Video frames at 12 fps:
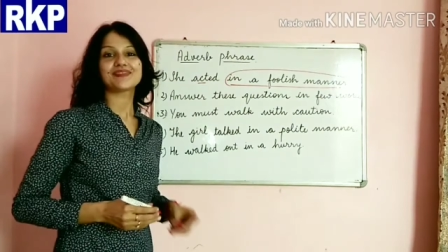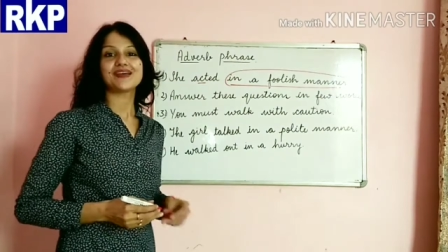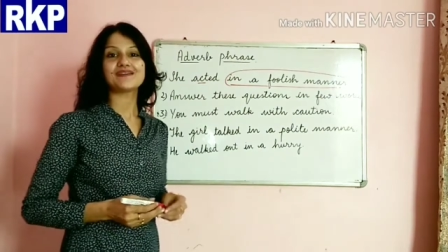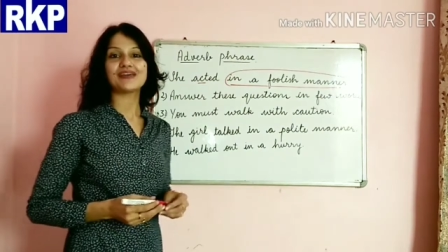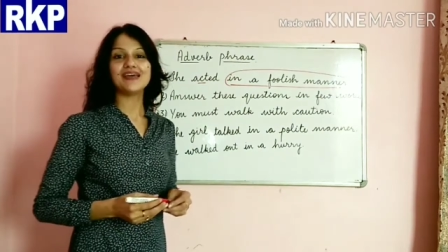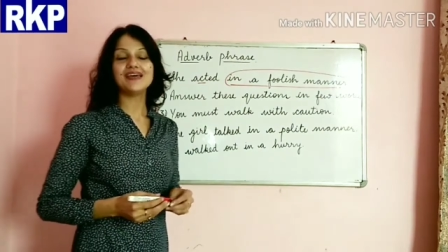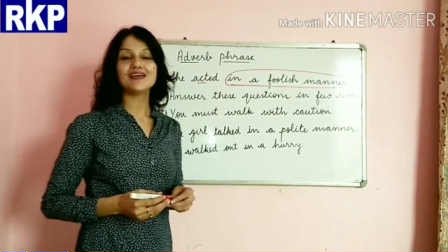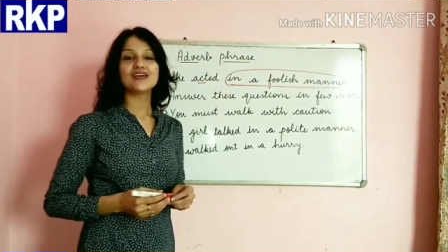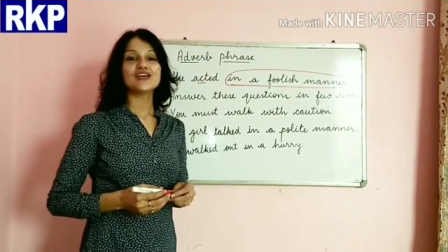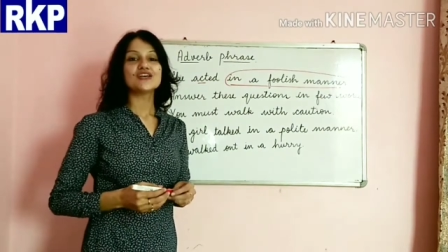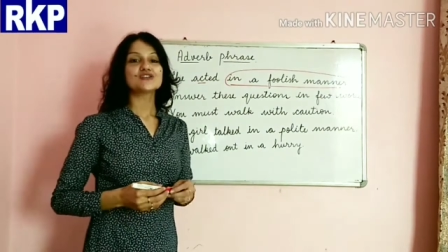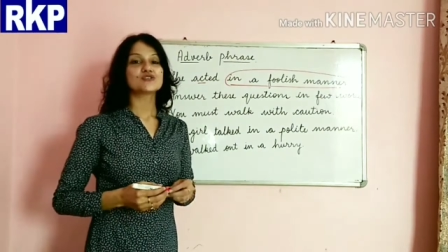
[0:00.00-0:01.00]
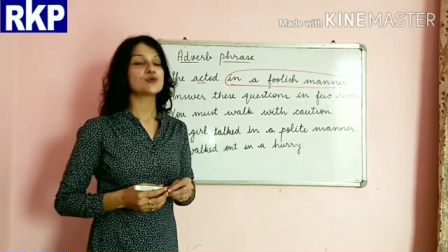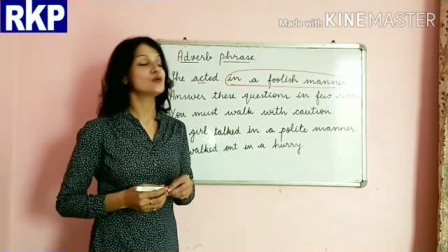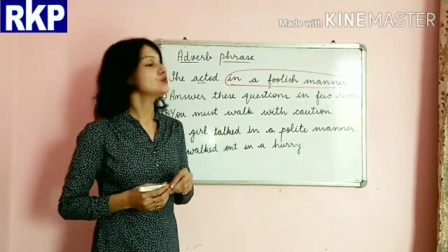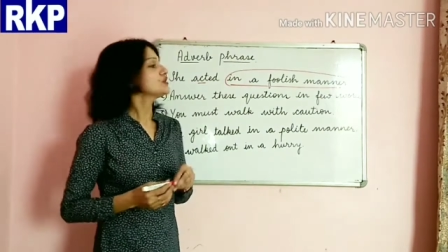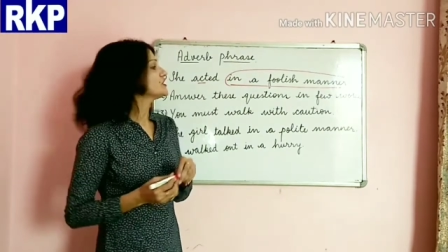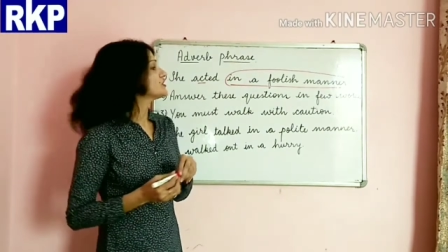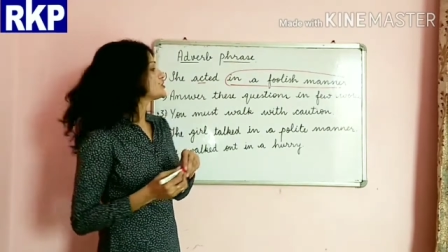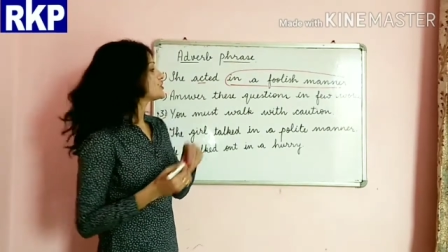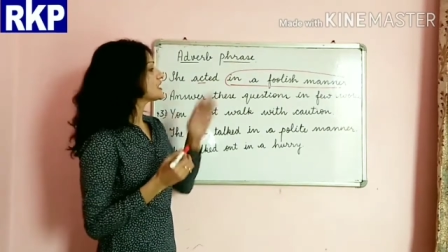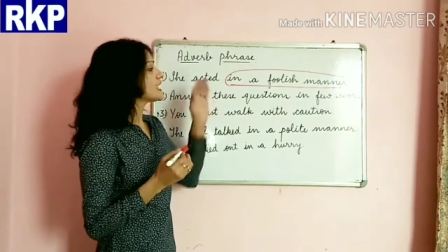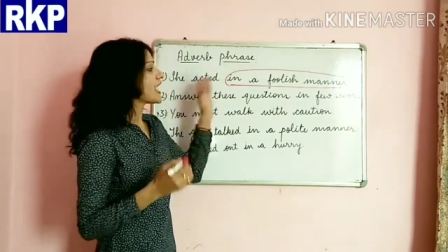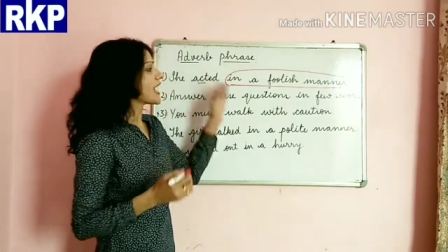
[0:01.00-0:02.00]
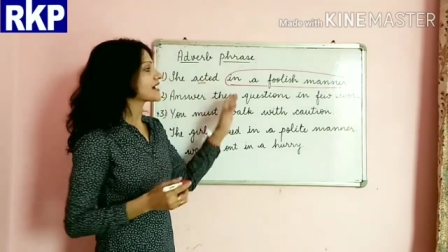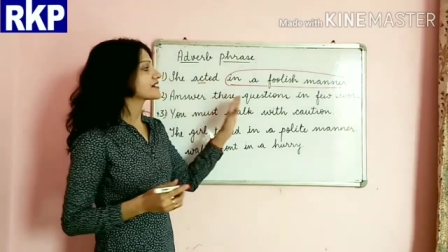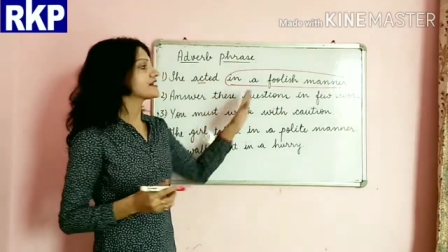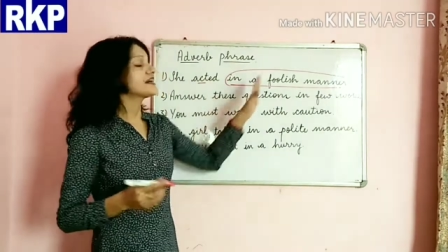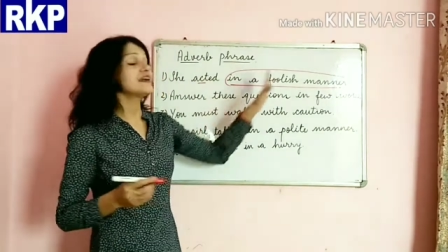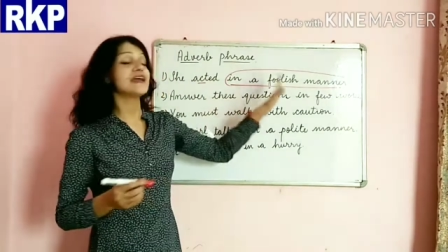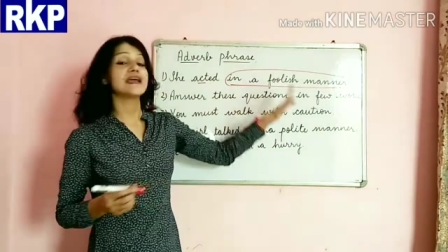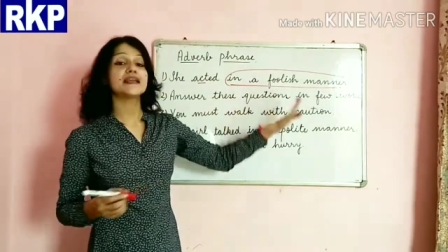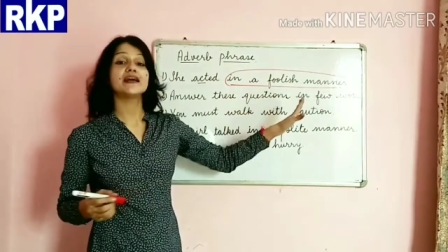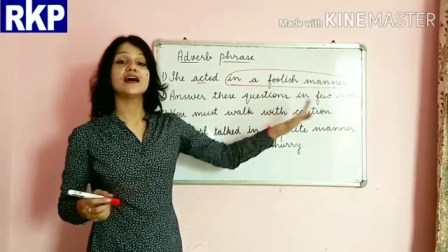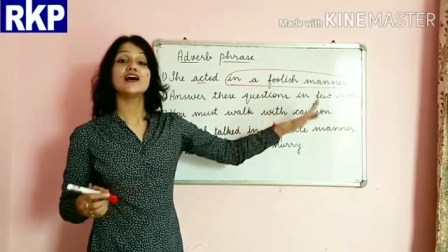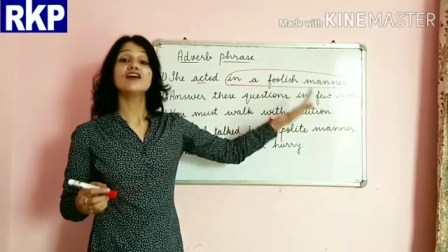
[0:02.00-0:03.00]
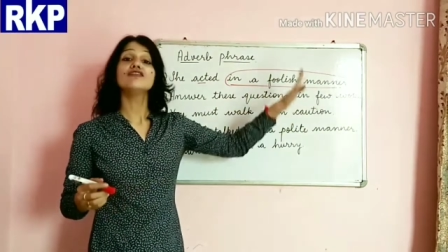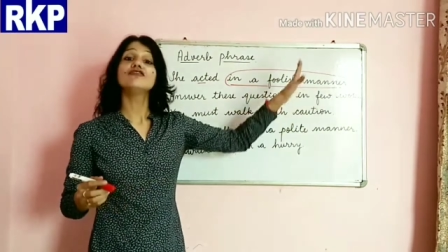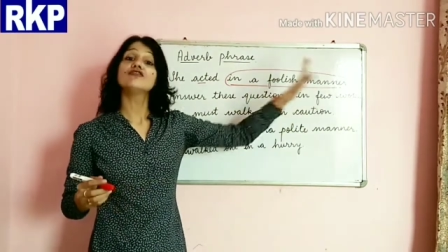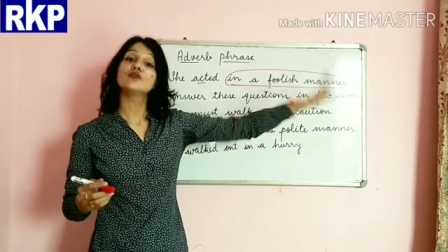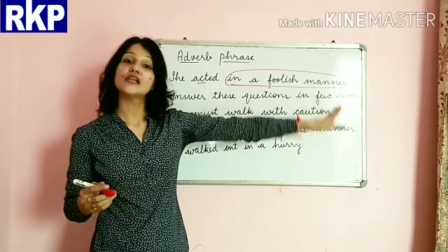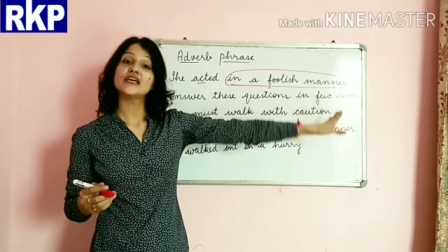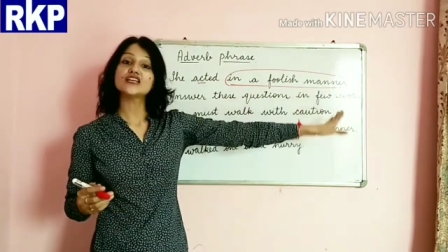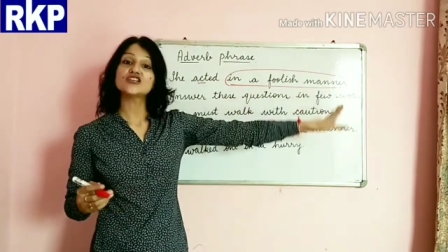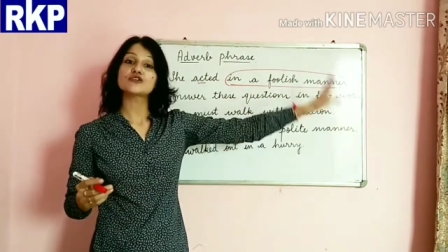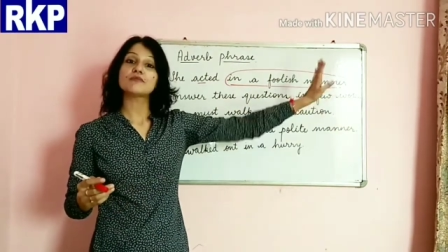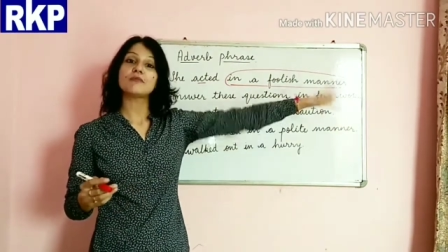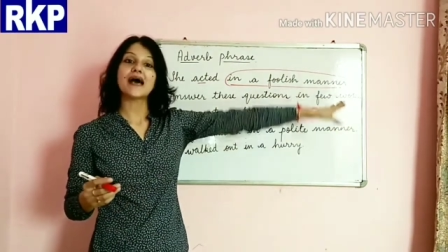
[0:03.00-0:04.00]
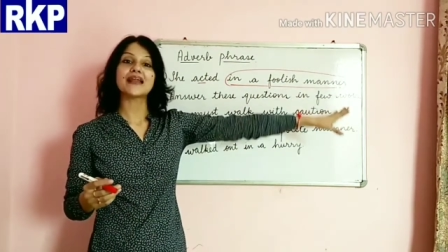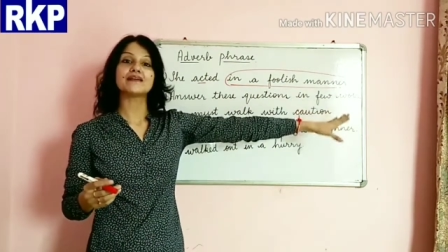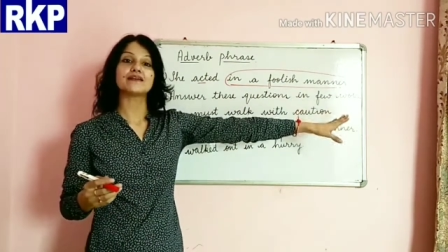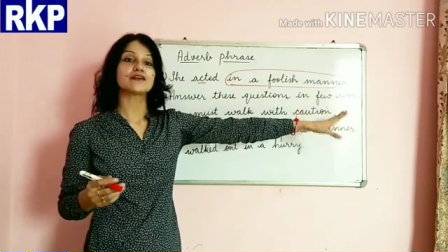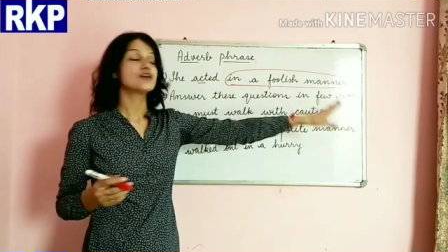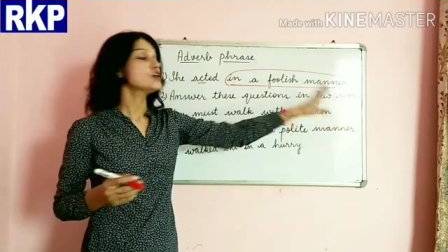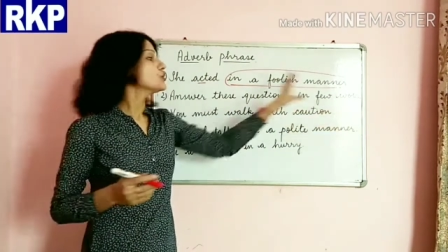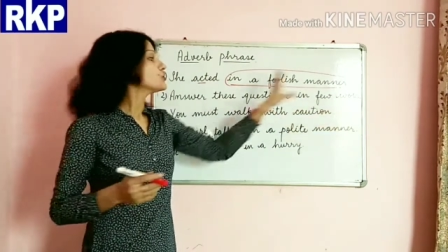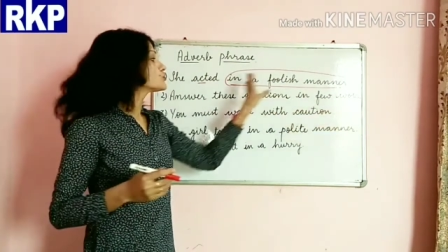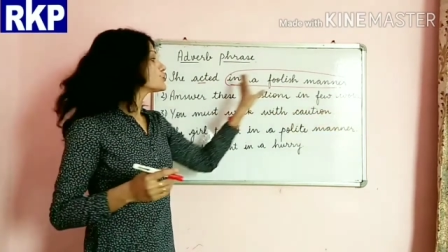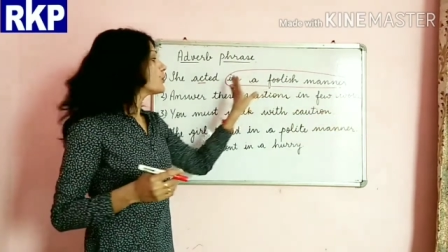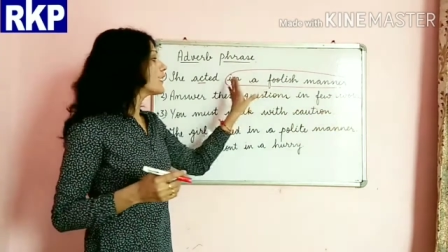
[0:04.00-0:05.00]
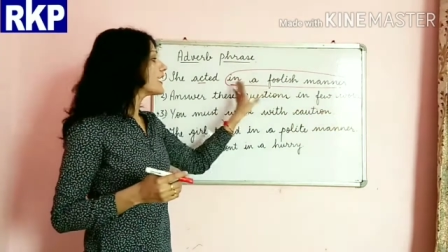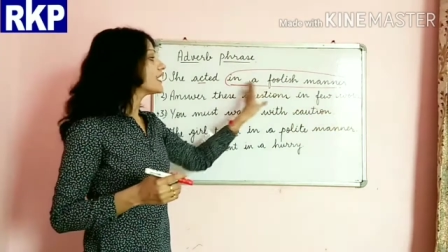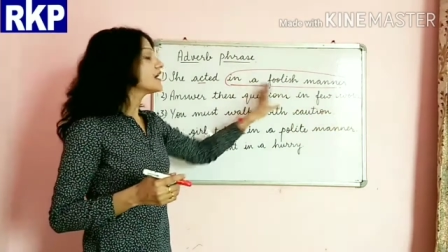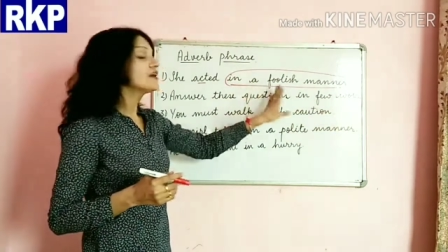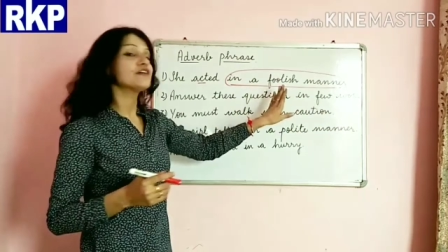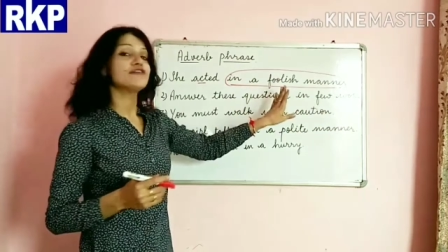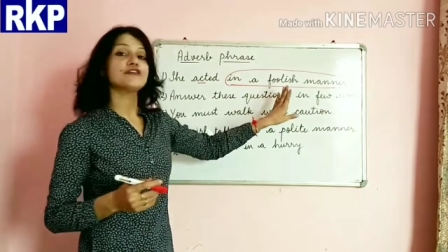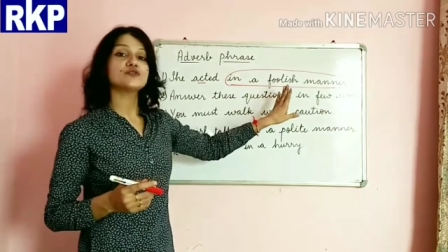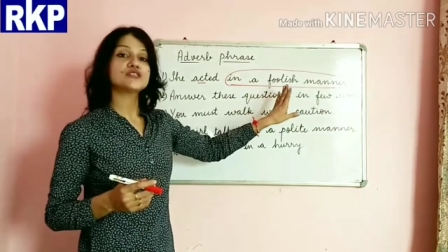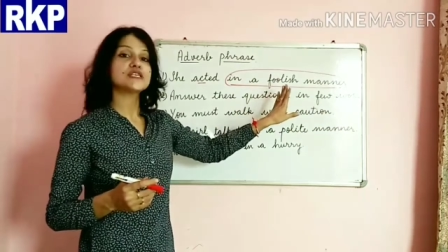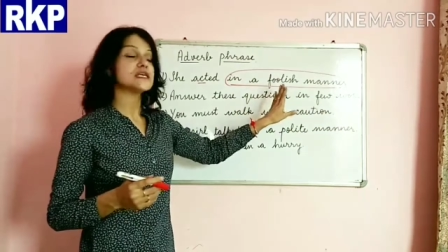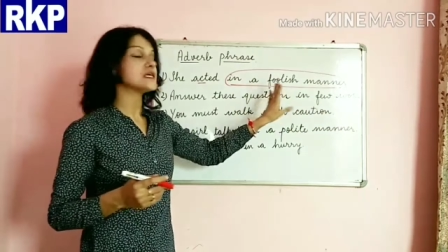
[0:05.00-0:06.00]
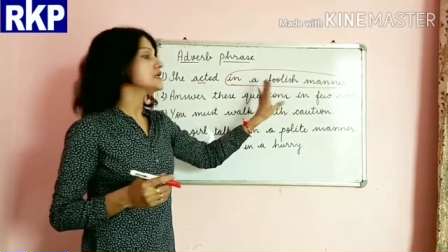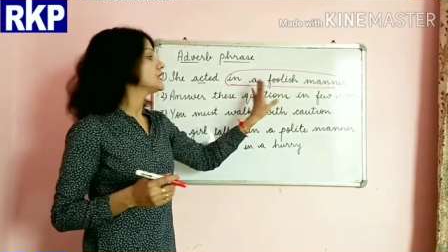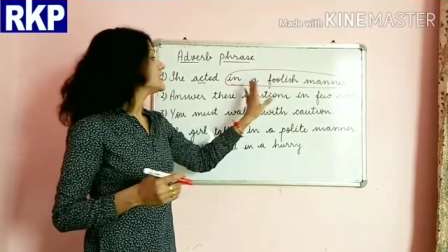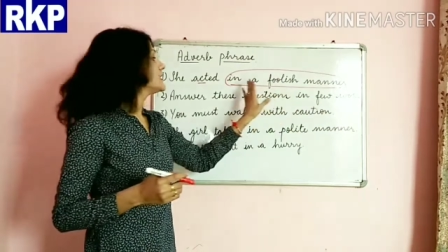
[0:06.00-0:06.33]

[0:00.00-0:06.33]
okay. So she acted in a foolish manner. So here if you see